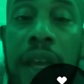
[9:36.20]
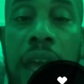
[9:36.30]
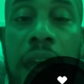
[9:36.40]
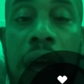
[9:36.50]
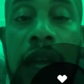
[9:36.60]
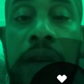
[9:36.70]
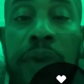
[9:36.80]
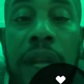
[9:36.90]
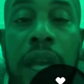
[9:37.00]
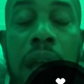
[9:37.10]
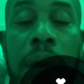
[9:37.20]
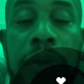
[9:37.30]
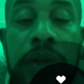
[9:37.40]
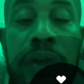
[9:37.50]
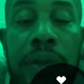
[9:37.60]
And when it
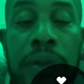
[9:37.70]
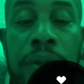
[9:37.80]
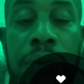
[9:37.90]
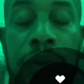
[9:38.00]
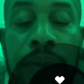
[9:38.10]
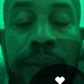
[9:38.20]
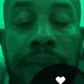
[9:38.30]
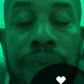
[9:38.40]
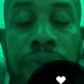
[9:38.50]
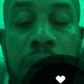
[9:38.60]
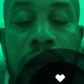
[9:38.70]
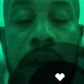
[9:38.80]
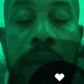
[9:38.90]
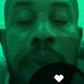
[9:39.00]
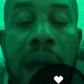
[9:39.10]
comes to
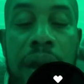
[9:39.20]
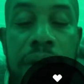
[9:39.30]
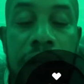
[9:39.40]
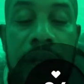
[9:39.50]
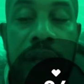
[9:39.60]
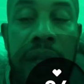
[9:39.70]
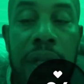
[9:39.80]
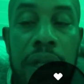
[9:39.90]
comparison,